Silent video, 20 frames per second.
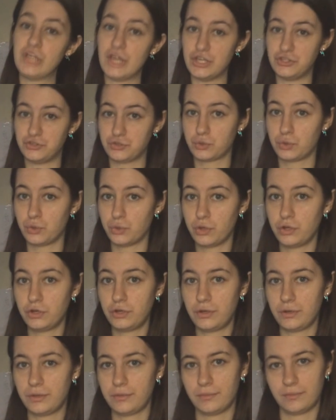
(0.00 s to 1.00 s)
It's
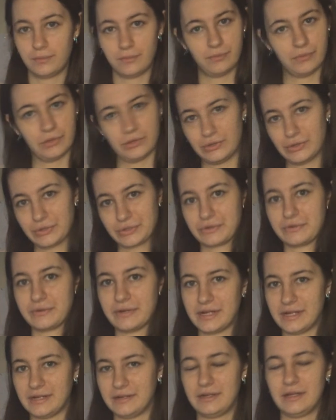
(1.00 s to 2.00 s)
good, but not
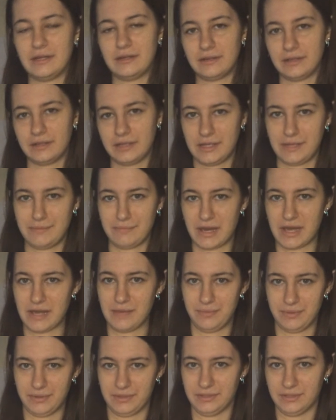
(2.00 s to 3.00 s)
great, in my
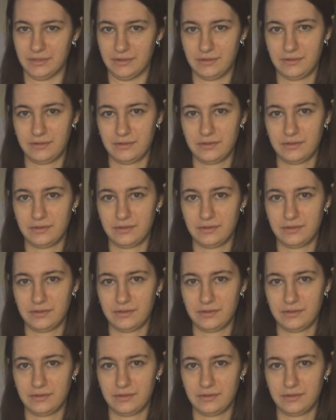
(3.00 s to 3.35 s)
opinion.